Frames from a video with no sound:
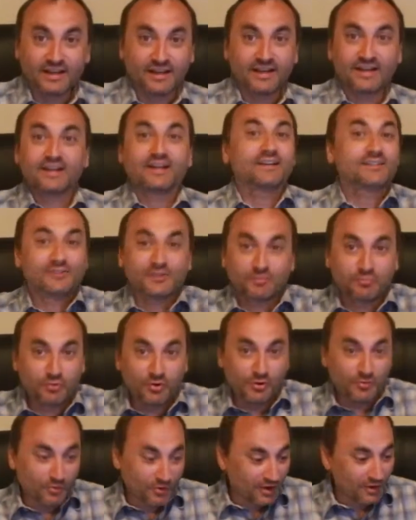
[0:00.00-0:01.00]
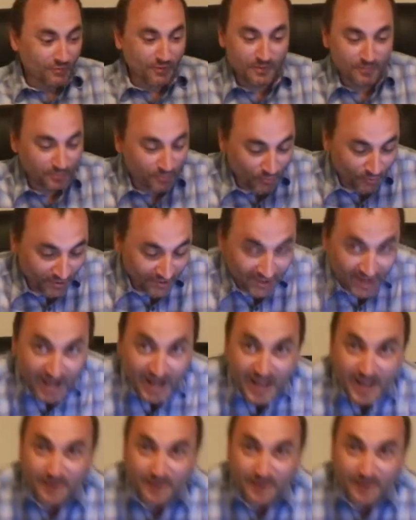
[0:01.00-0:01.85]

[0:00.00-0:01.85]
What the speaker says: It got to the point where at one point I